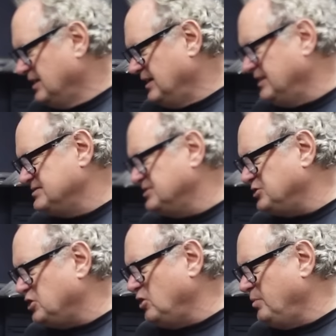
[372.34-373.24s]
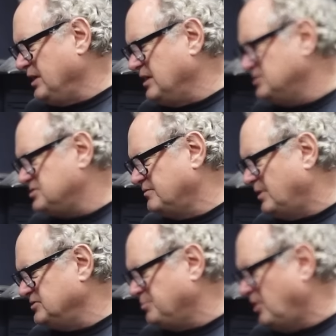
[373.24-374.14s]
it isn't the cubic inch of
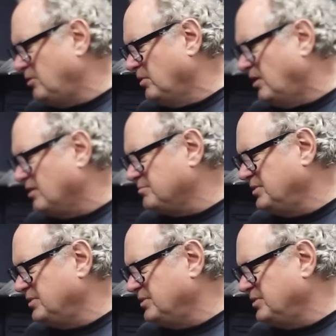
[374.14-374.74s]
my small block,